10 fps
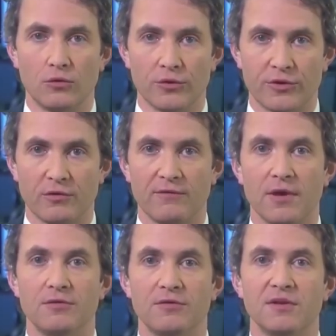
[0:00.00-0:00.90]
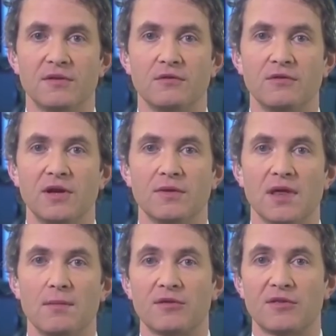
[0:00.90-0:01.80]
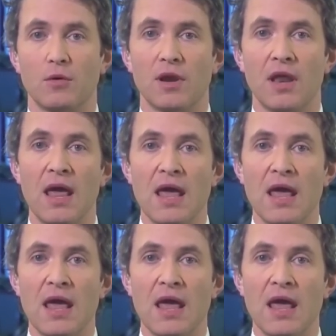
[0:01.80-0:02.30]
torture of those who disagreed with him and so on.